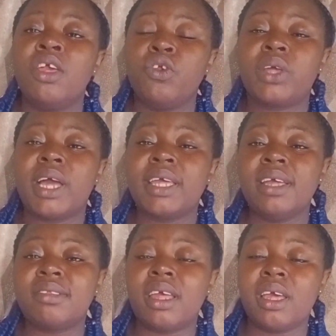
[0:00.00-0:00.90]
You can
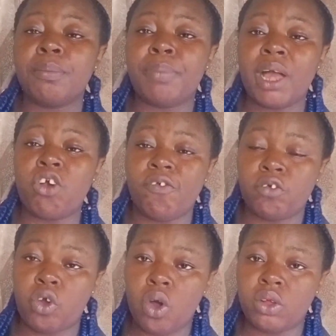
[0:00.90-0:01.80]
get a bag
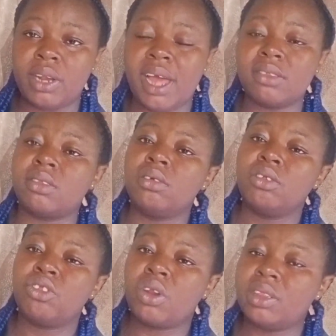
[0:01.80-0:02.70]
of corn at
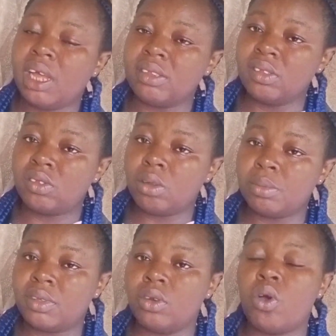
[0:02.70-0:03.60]
3,000
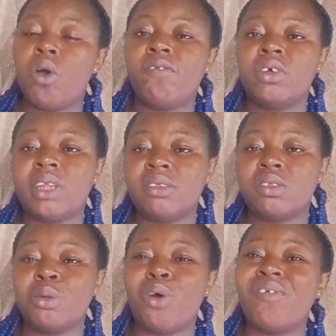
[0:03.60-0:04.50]
something, or 4,000
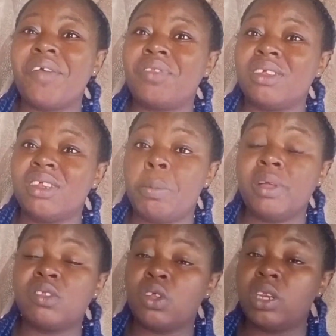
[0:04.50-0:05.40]
something, or 5,000. It
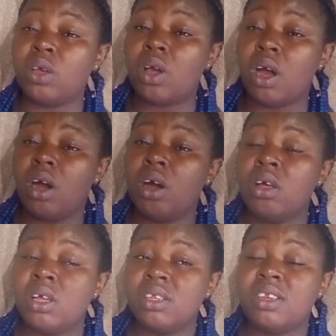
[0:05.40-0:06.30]
depends on
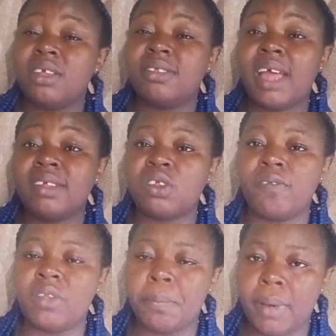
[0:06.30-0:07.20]
the size
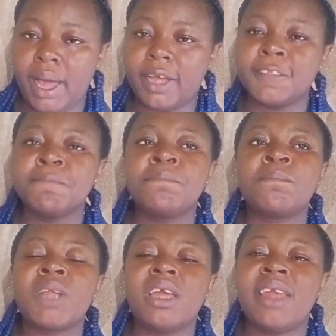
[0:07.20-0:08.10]
of the bag.
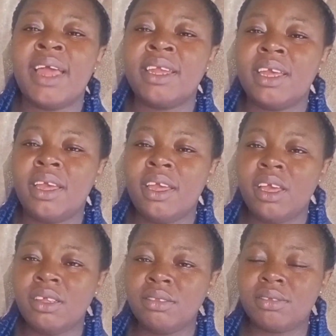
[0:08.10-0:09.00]
Then
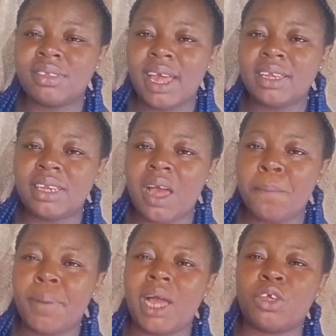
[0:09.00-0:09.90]
inside
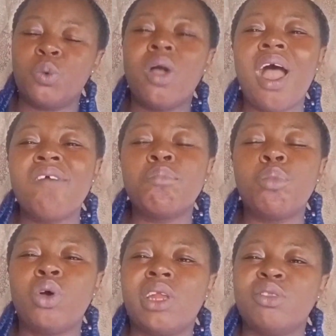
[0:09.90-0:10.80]
that bag, you will have
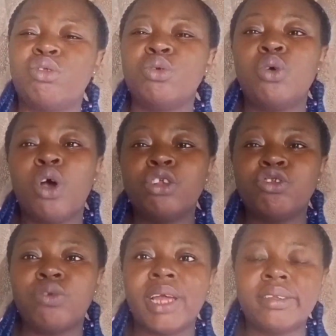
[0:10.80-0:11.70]
more than
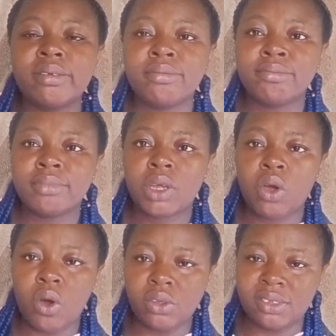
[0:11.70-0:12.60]
200
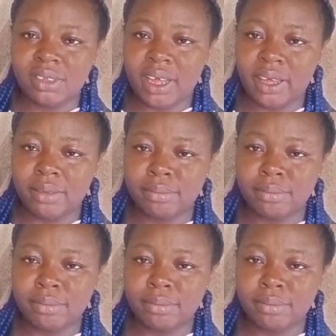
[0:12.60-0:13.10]
corns there.